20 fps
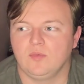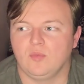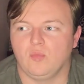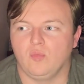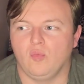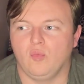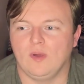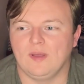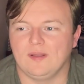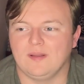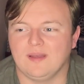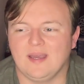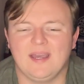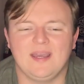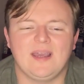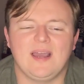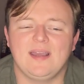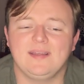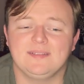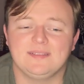when.
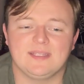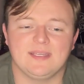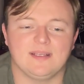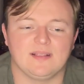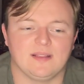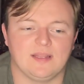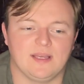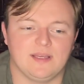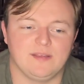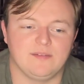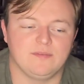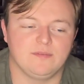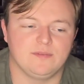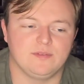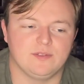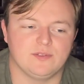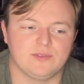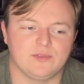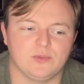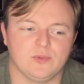I, I take life
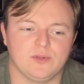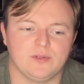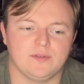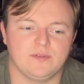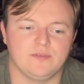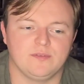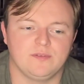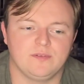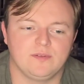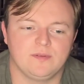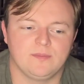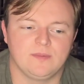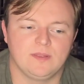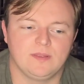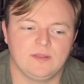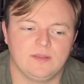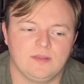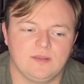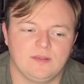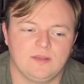just sort of
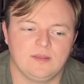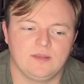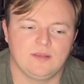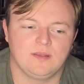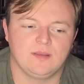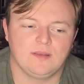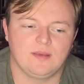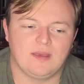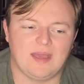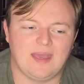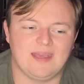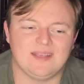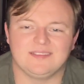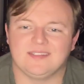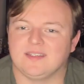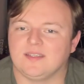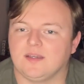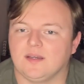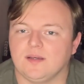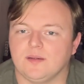as
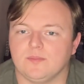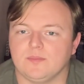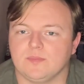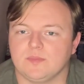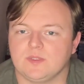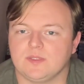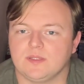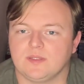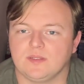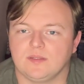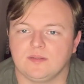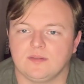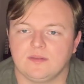it comes.